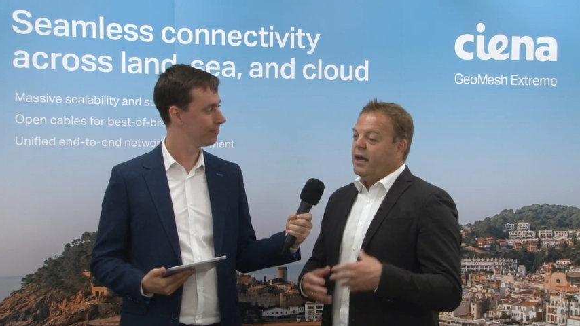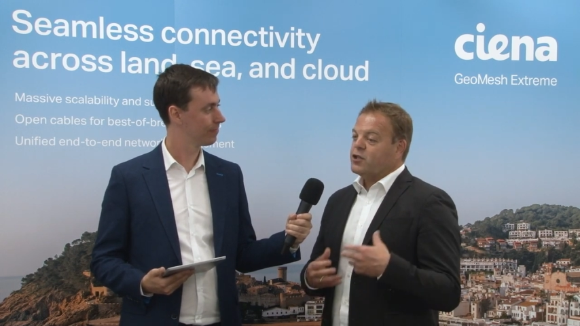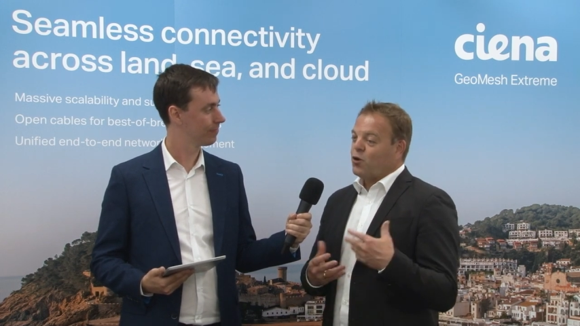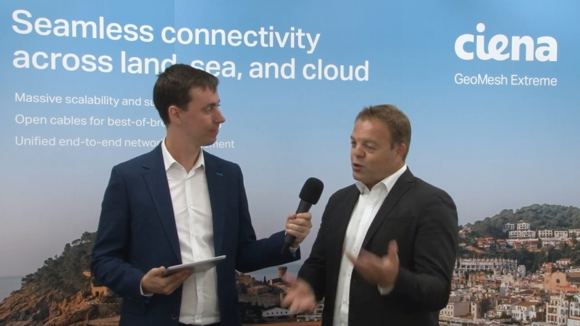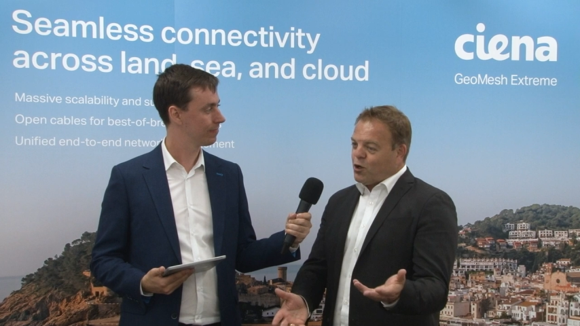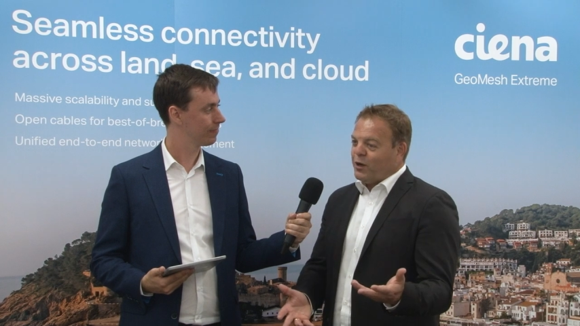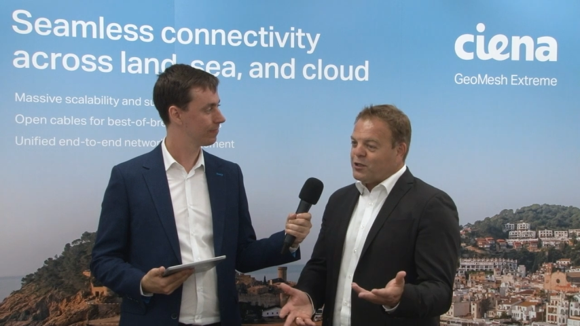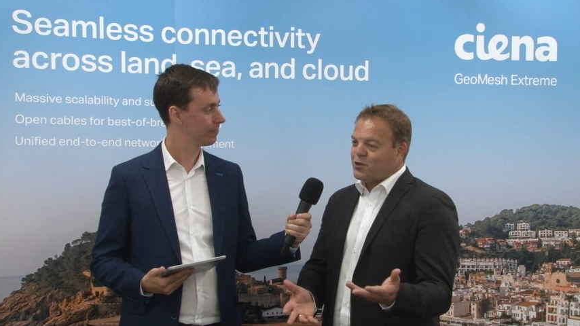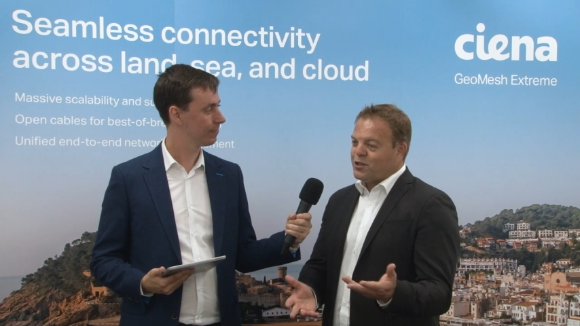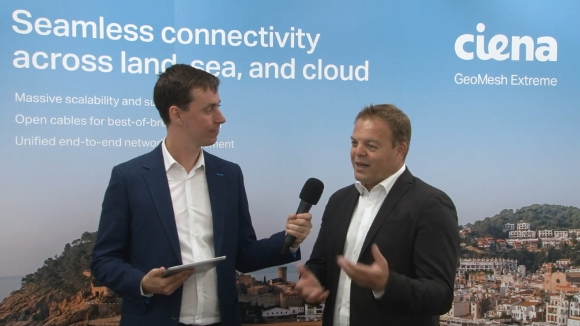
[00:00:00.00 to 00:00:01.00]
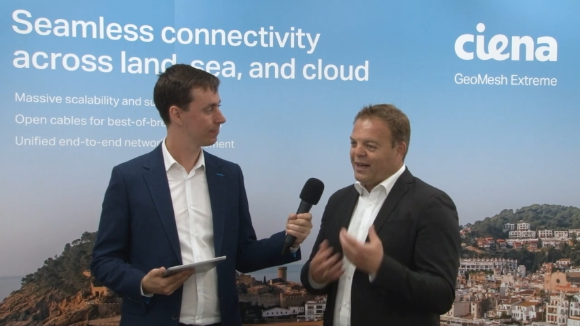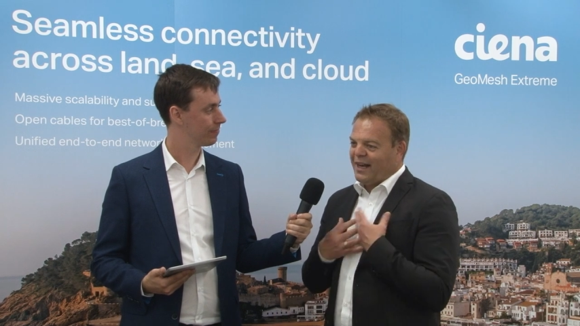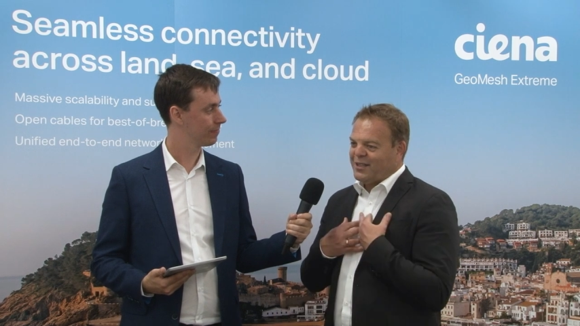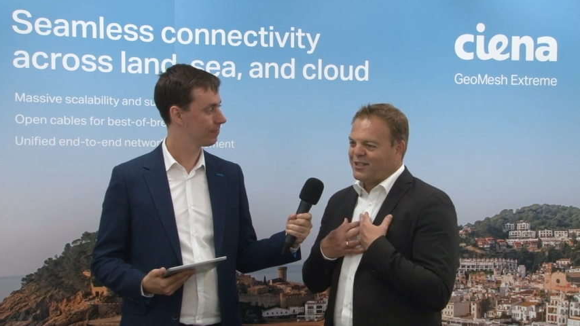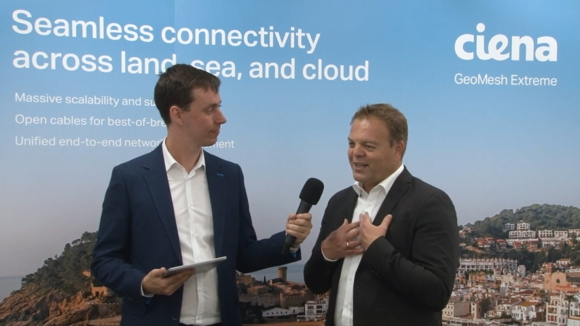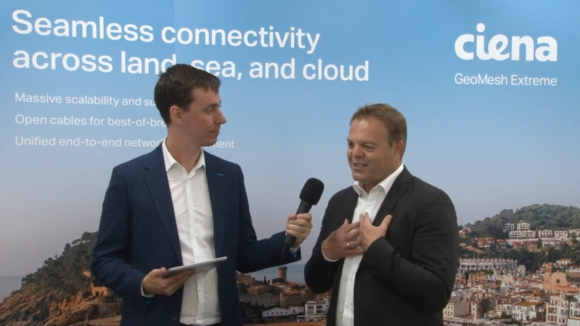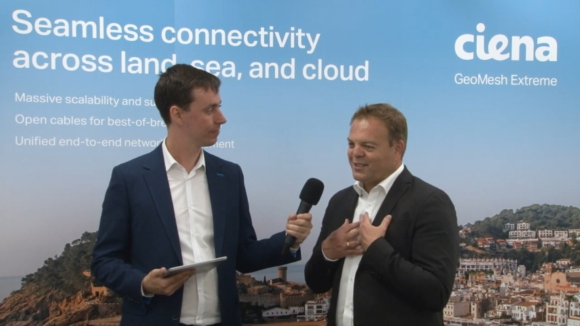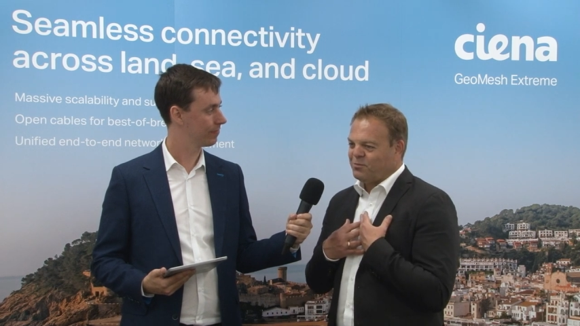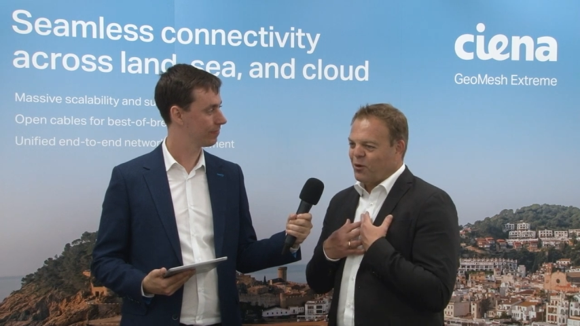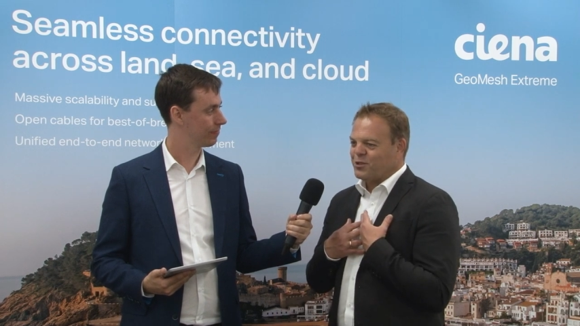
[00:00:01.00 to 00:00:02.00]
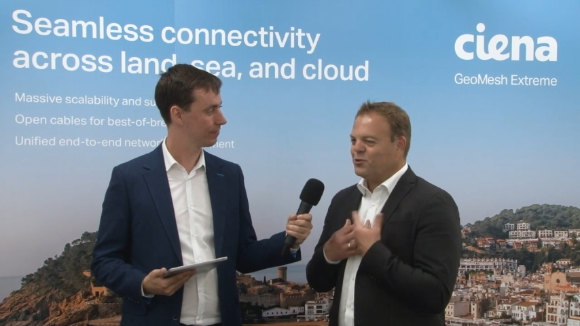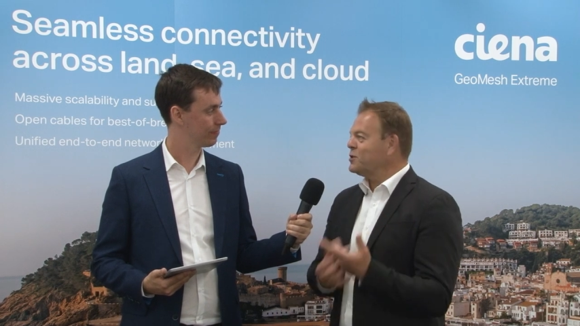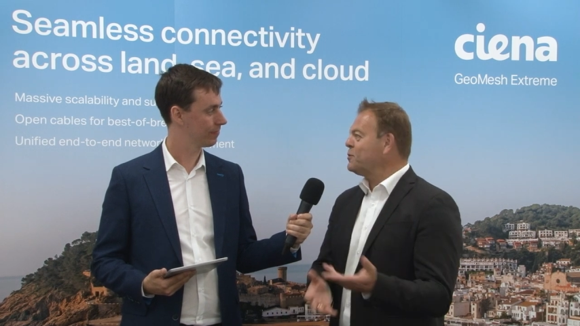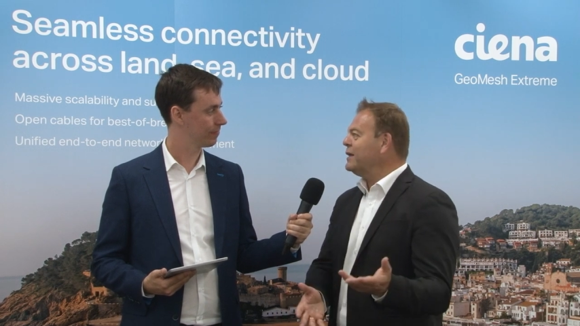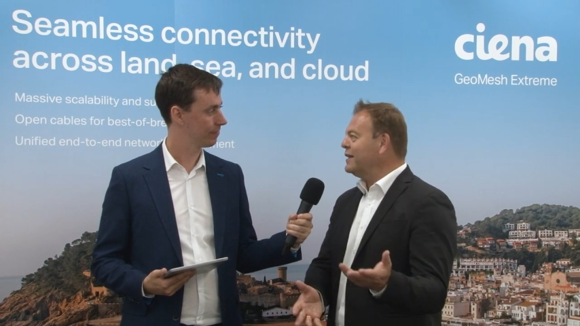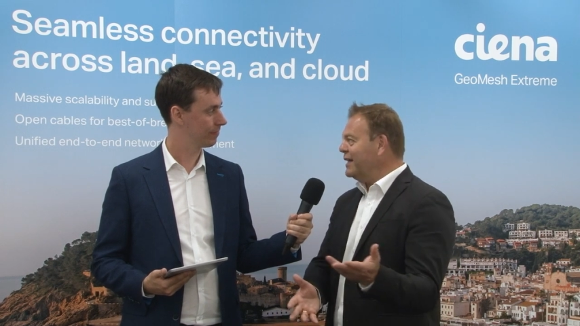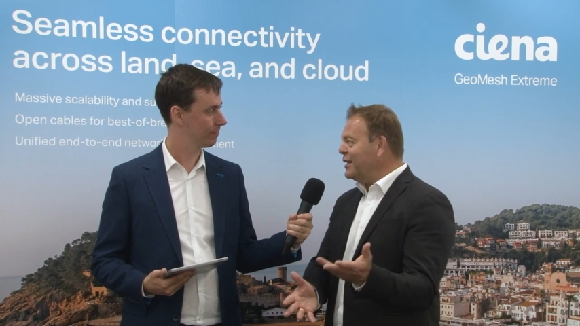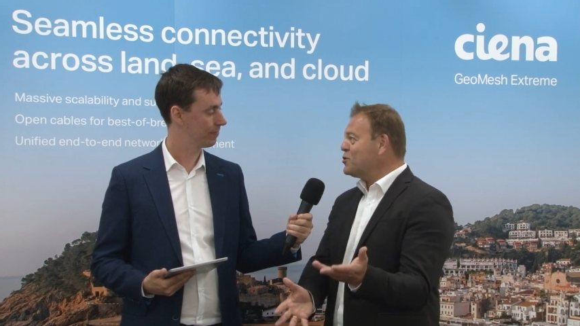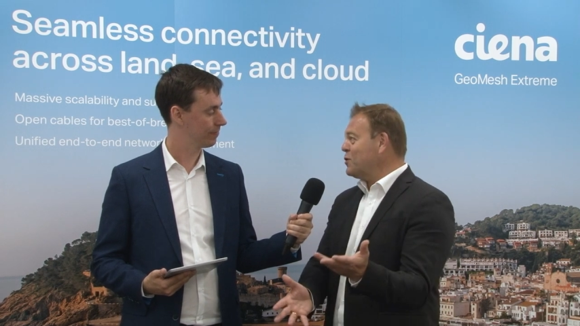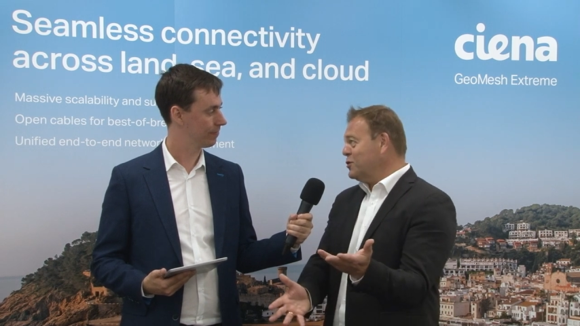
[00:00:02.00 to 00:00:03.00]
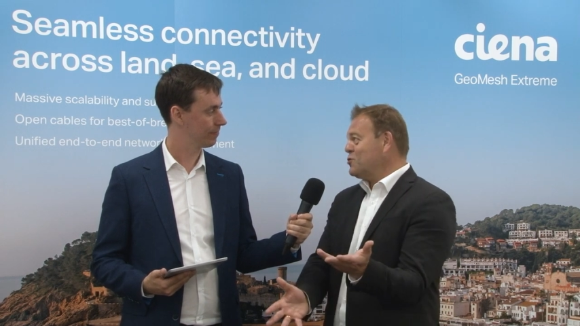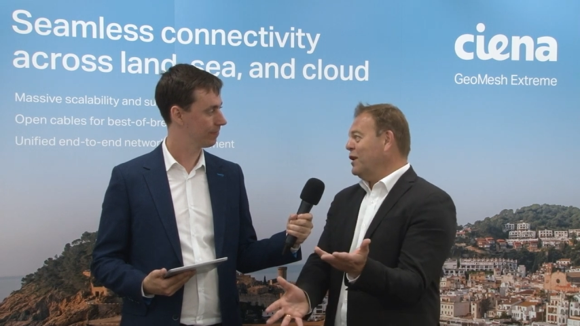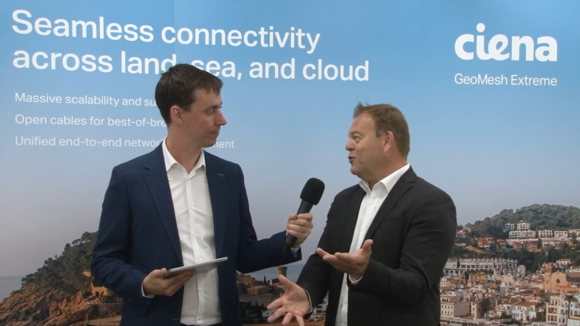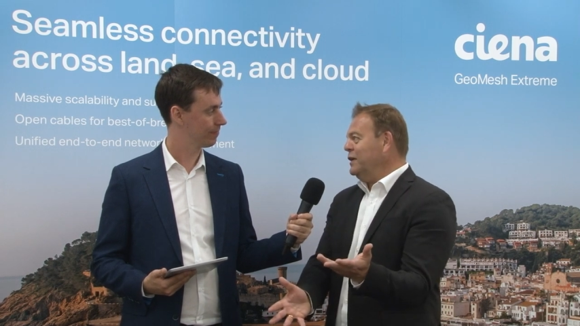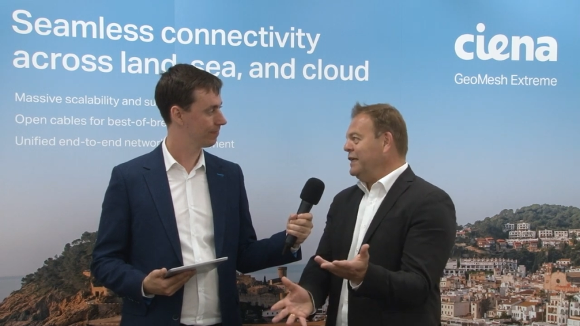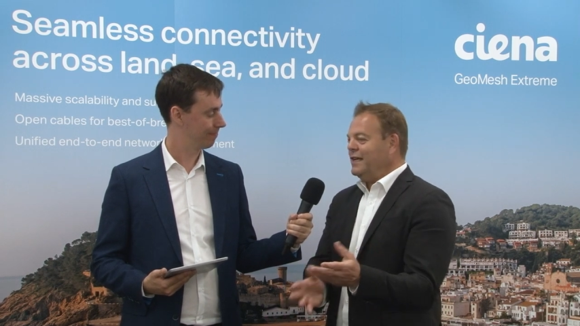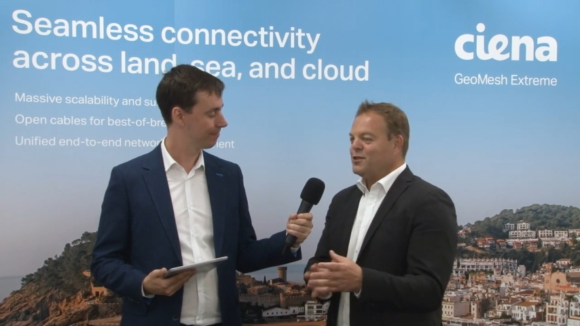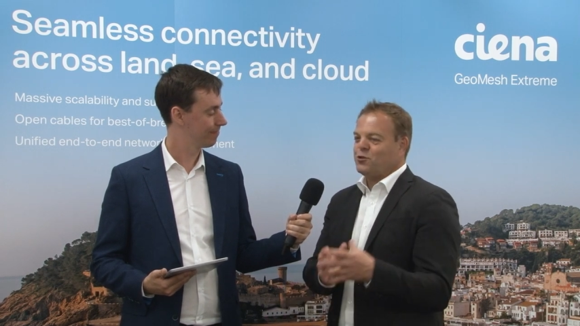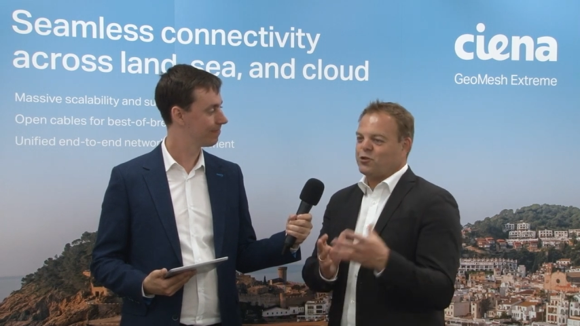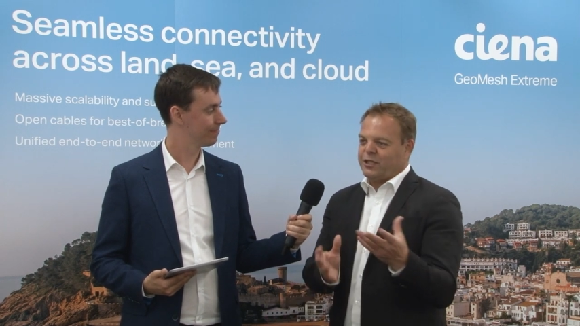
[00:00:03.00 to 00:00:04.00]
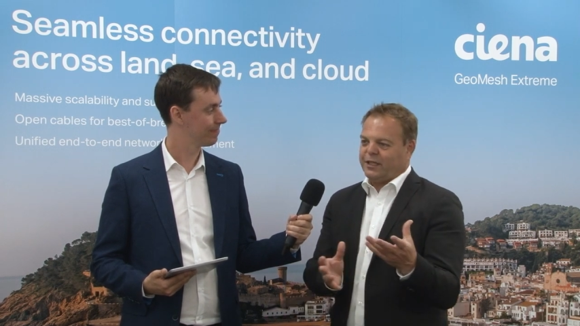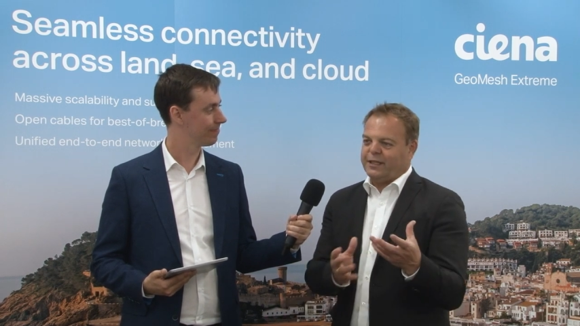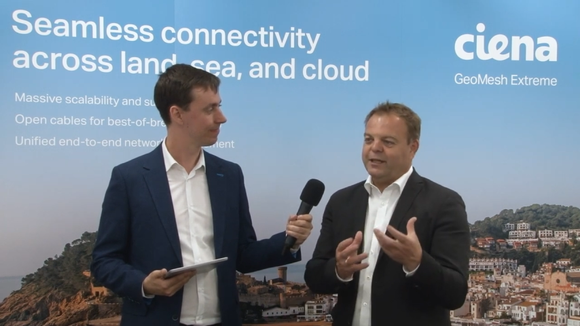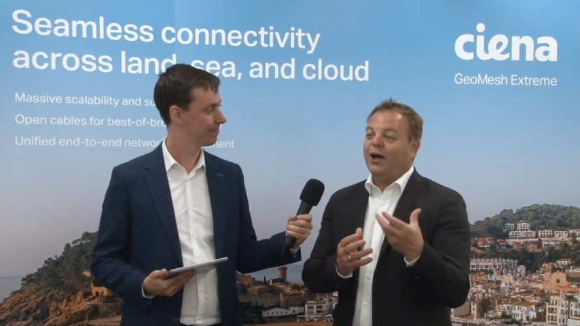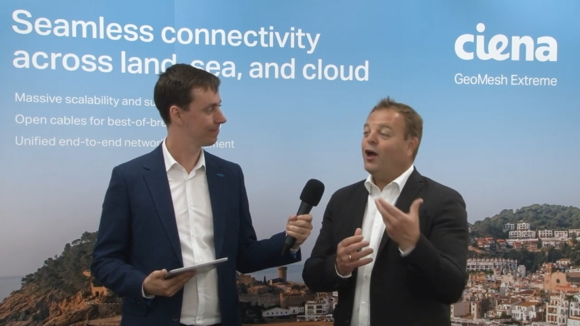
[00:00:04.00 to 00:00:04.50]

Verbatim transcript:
Speaker 1: It's also interesting, as, as a person who has been in the industry for 23 years, to see